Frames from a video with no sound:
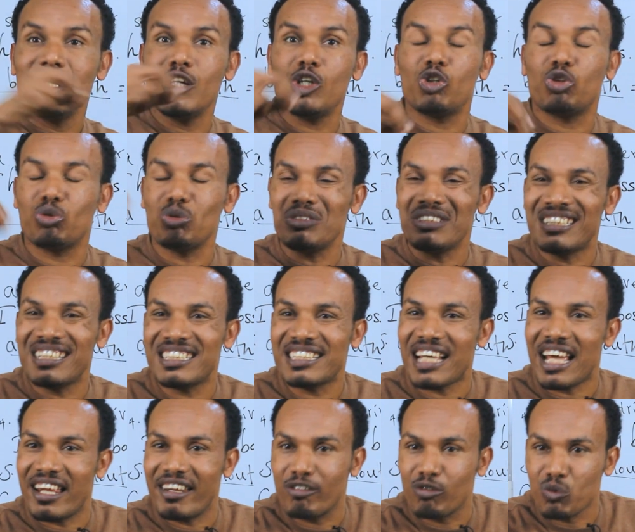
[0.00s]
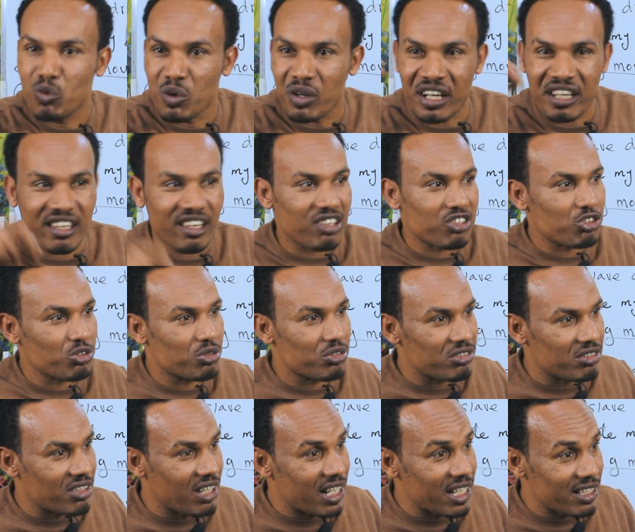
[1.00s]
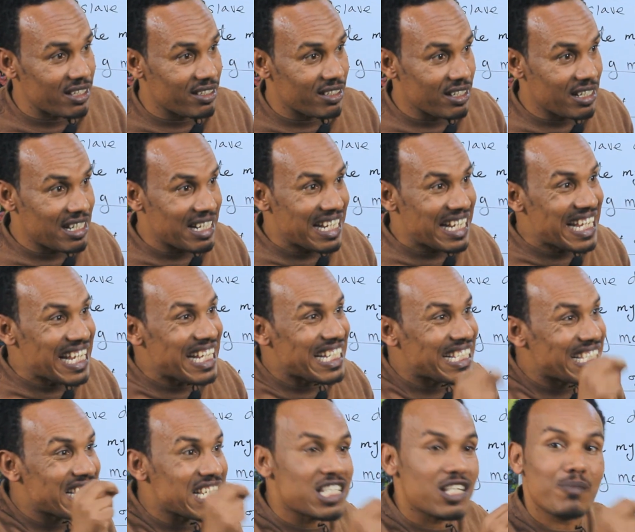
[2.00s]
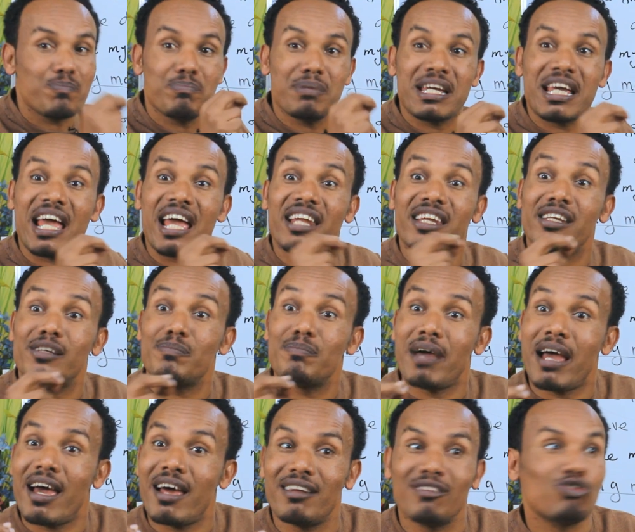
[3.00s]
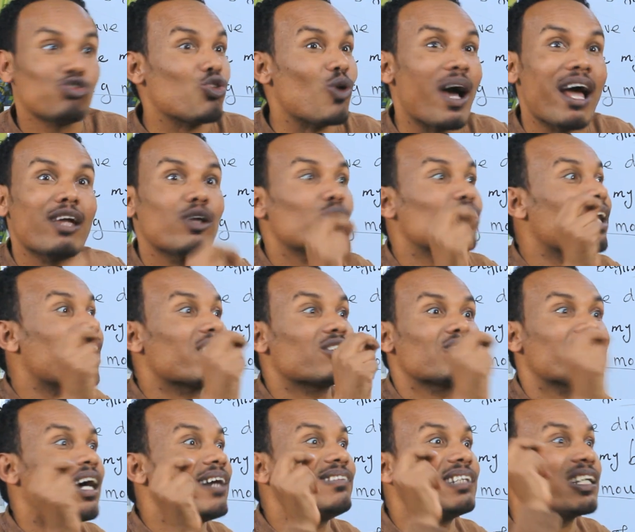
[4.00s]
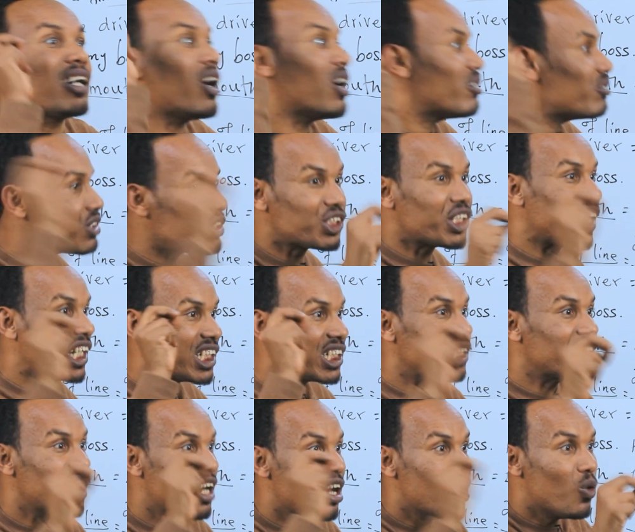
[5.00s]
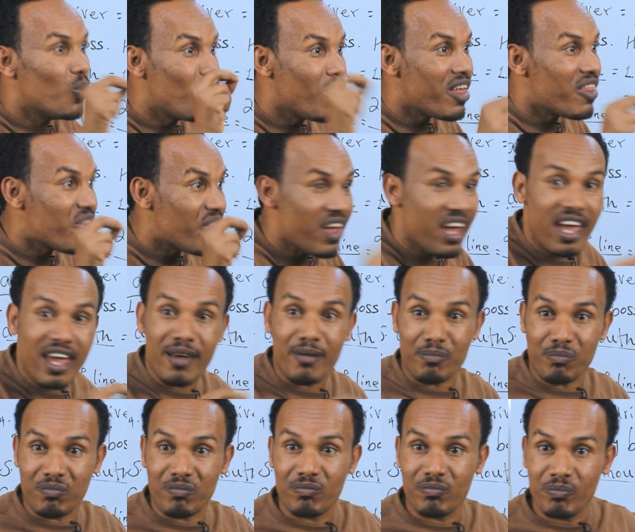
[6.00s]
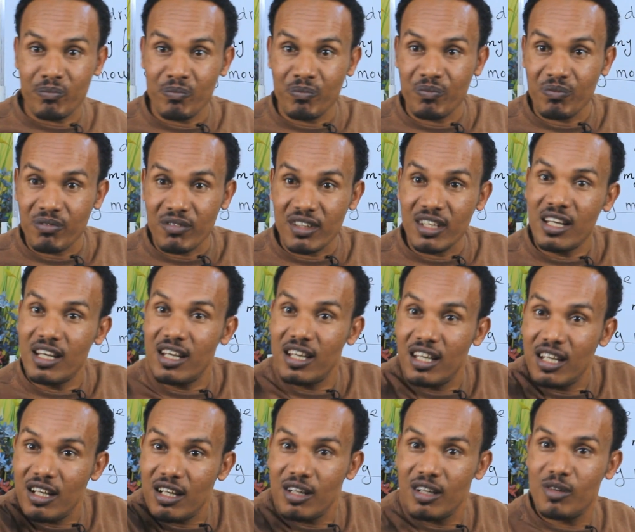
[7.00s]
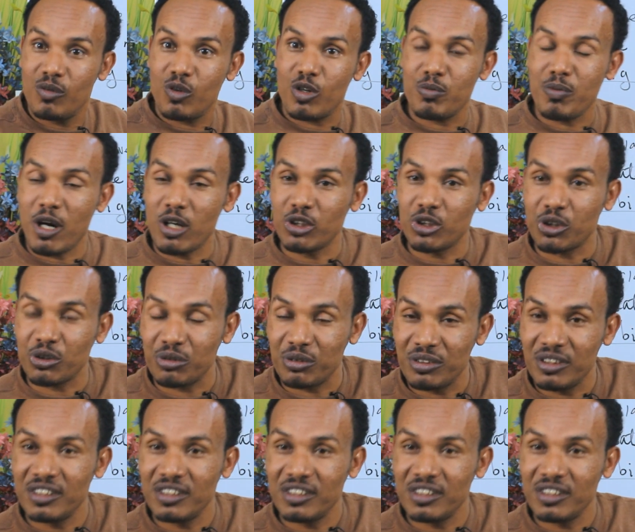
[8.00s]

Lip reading: esun dezi aynes gurenya sun right He's such a big-headed man, so I don't like to have a conversation with him. What about you?